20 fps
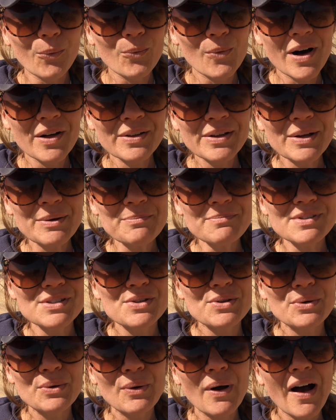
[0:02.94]
Welcome
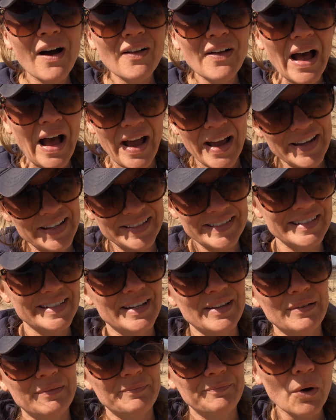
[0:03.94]
to
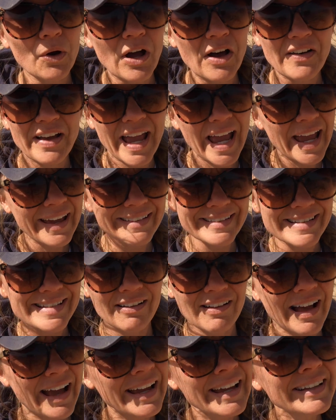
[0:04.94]
Hait, or
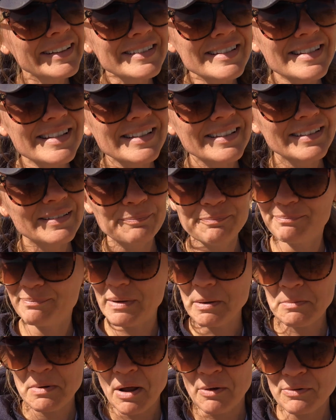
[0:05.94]
Hait.
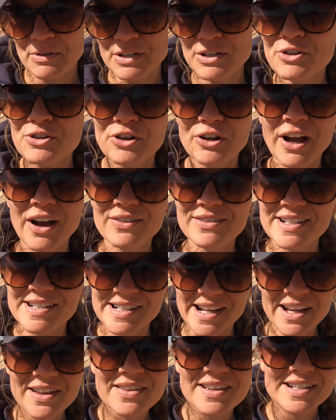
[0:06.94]
I'm not really sure how to
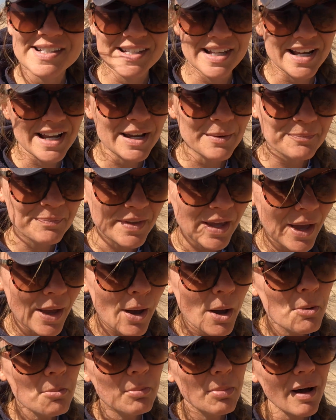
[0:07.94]
say this city,
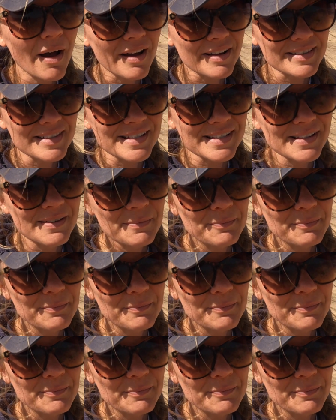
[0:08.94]
but